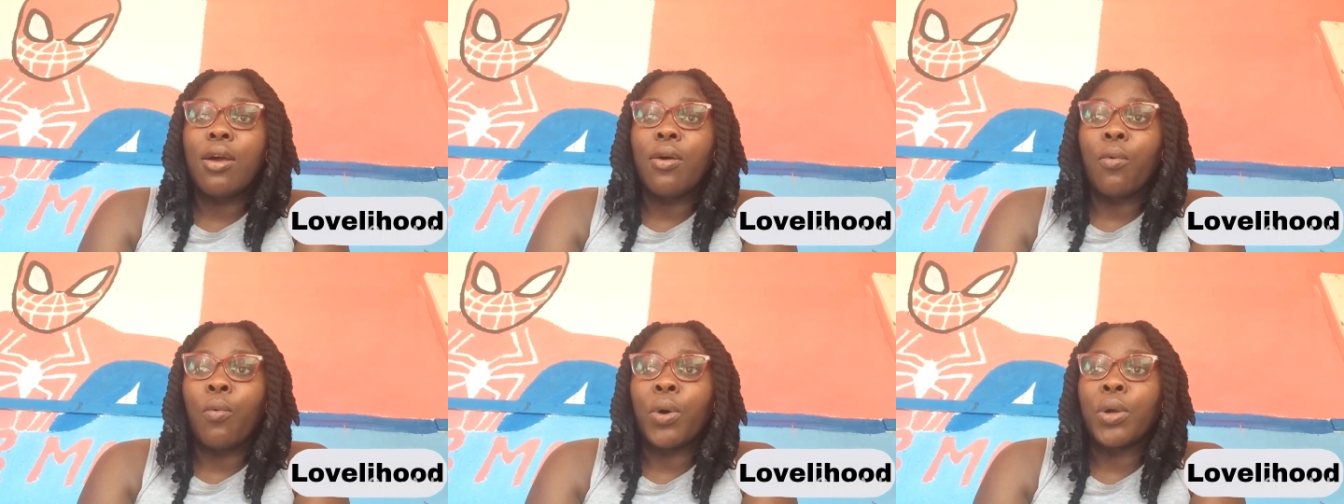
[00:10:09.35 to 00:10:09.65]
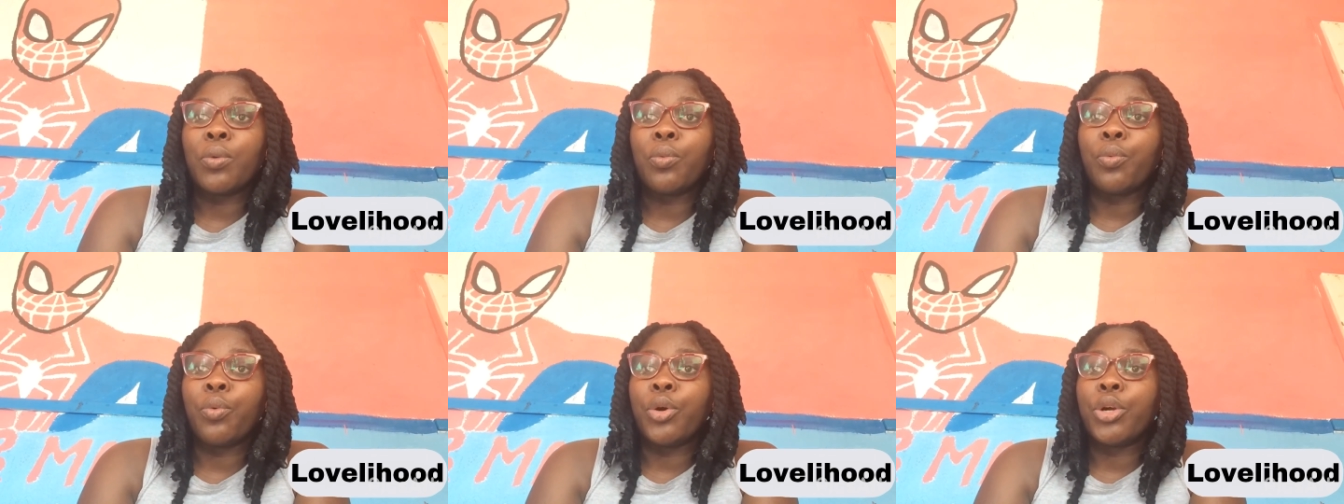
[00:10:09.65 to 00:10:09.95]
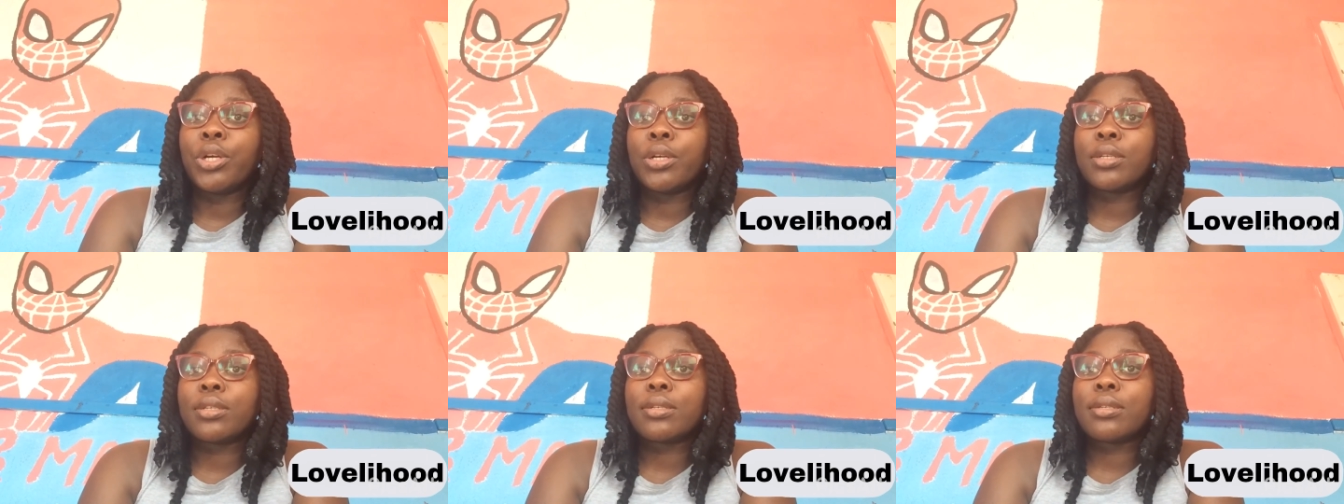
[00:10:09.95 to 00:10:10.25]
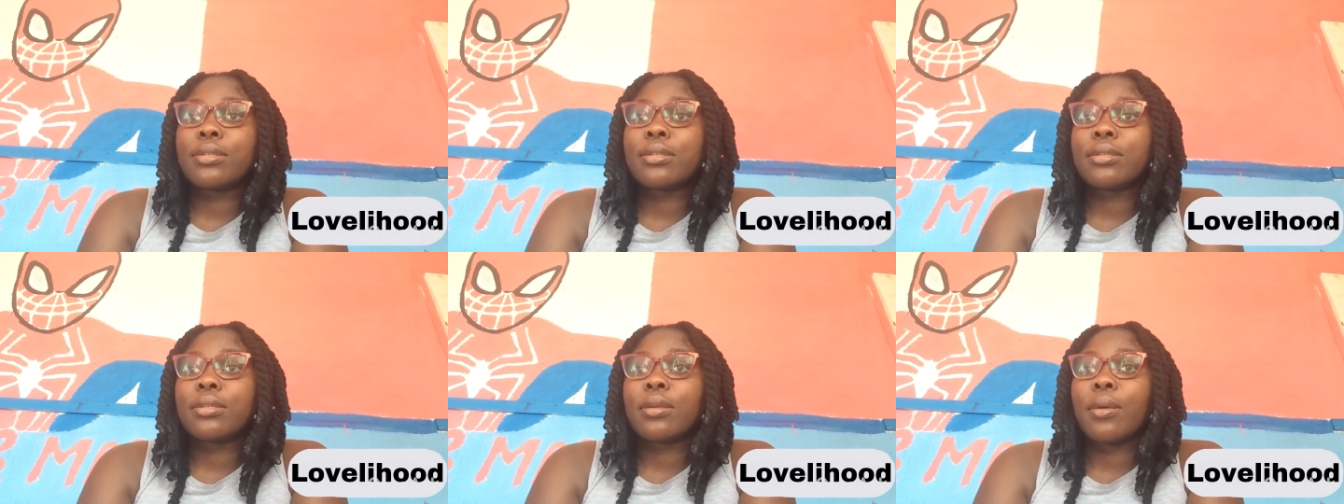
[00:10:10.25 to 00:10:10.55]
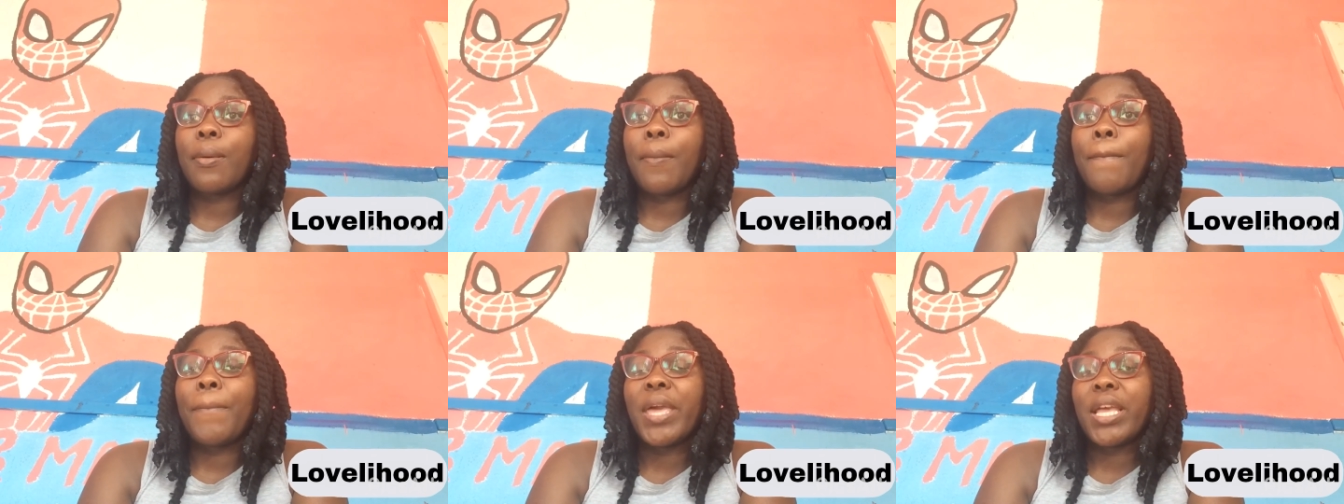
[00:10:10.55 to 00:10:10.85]
what works
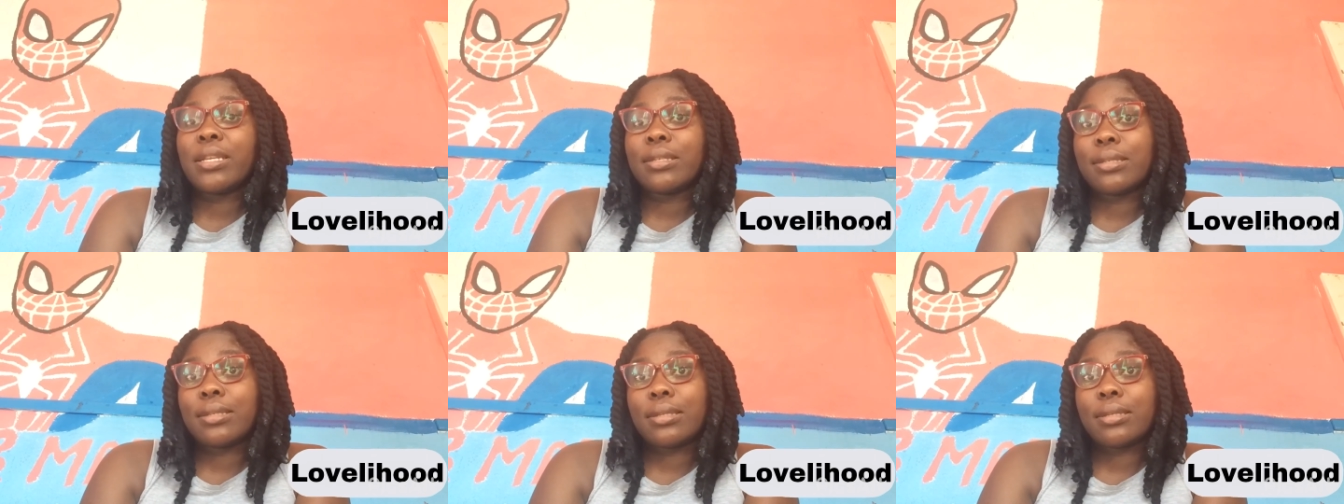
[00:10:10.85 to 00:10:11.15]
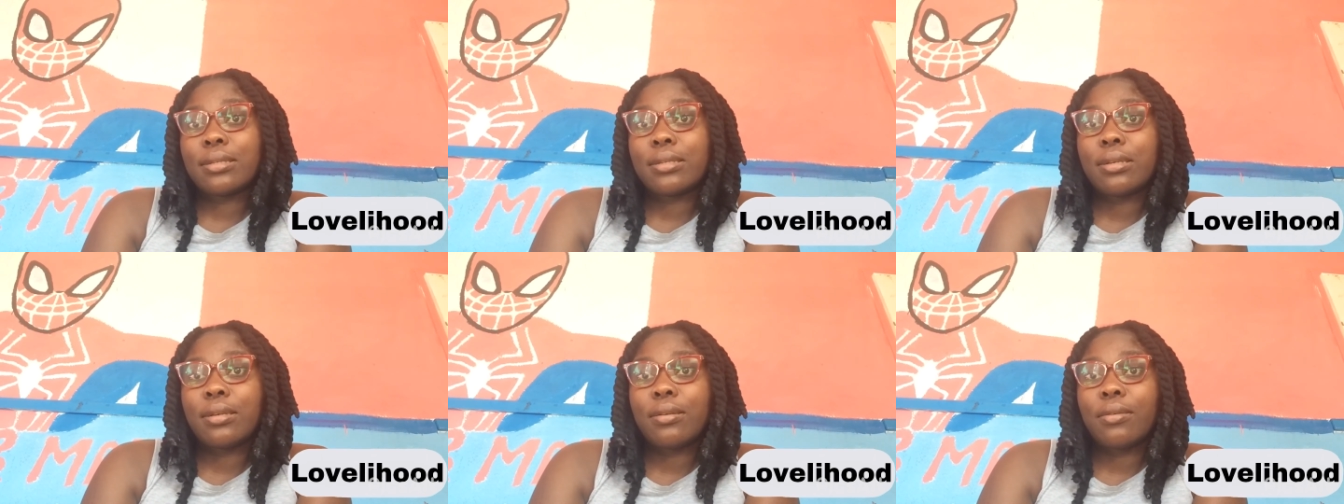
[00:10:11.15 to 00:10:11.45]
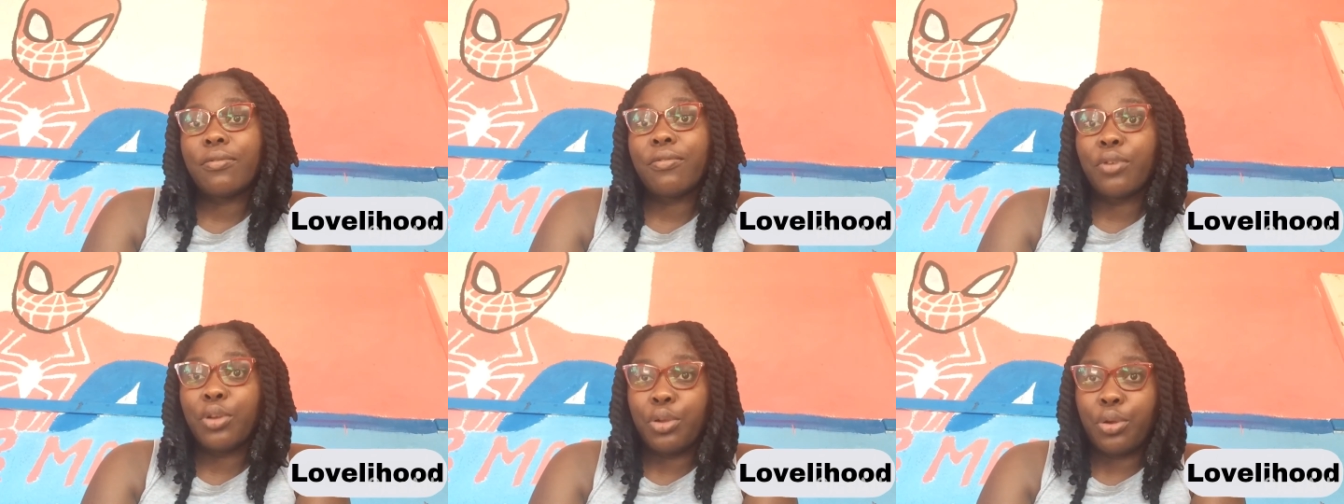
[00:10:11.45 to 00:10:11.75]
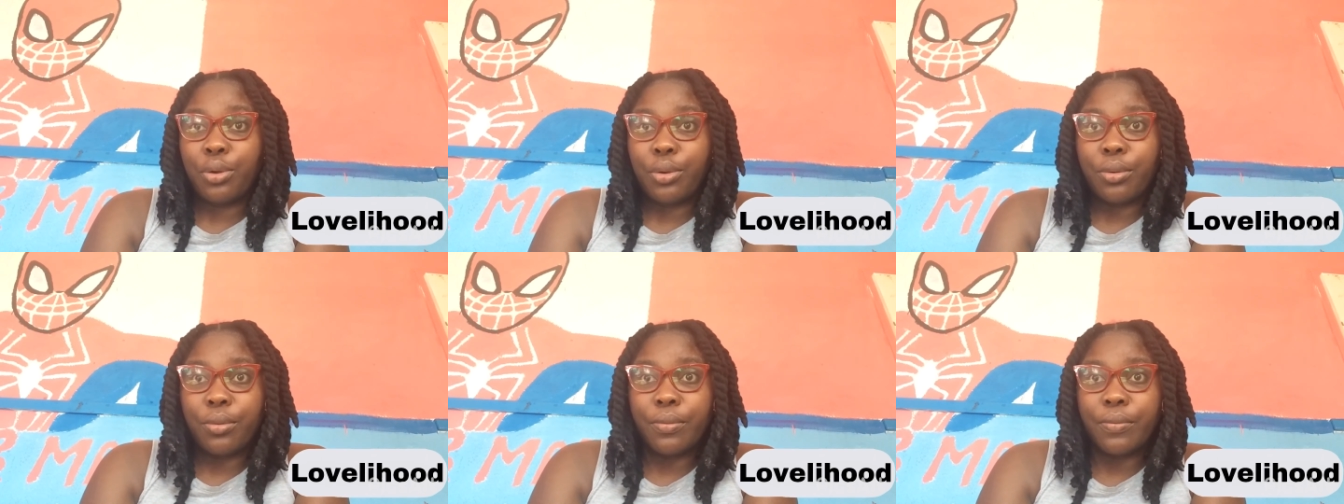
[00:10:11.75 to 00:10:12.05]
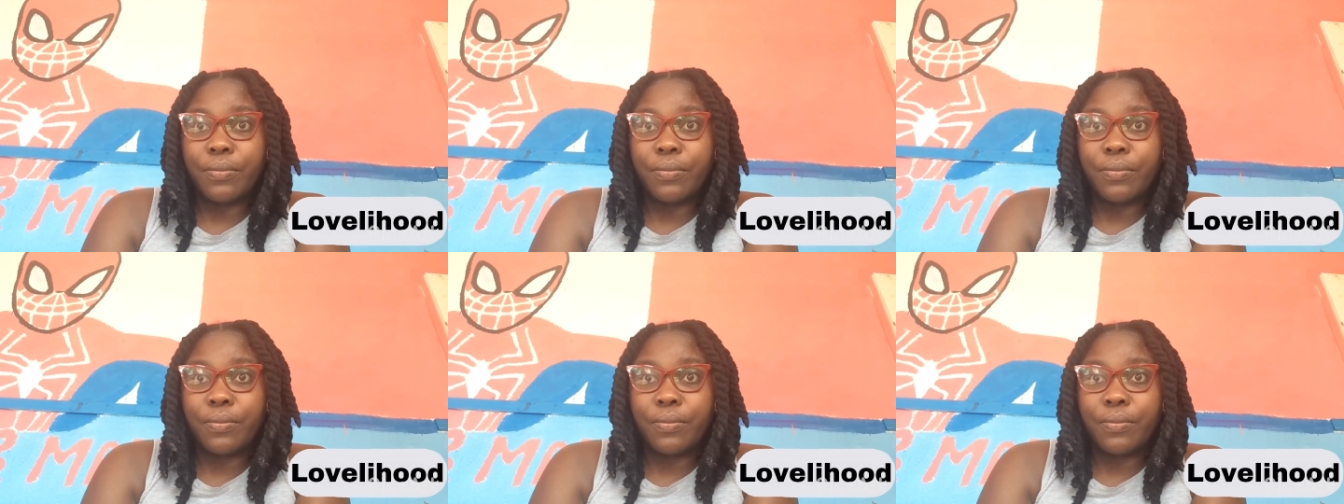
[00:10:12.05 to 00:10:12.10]
best for you.